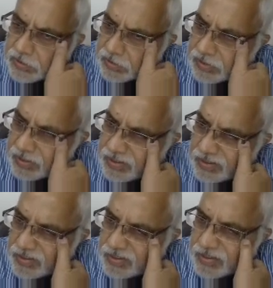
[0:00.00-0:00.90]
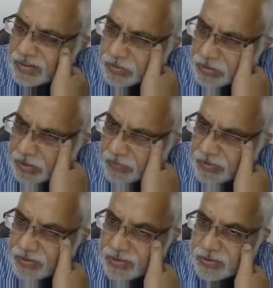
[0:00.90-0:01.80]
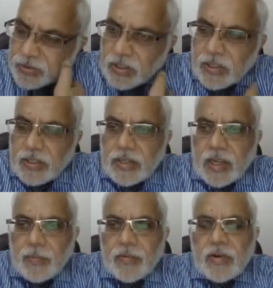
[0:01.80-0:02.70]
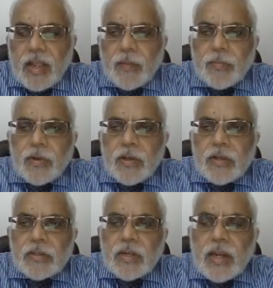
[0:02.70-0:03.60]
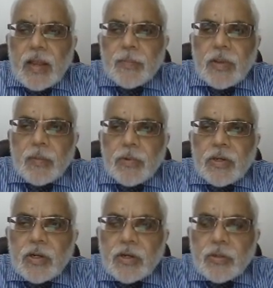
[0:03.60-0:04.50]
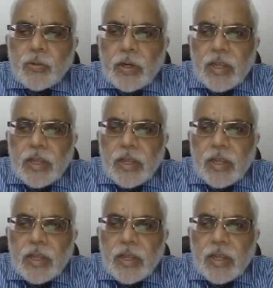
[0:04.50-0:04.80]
right? It looks like a very utility type of a lamp. The lamp can be turned to any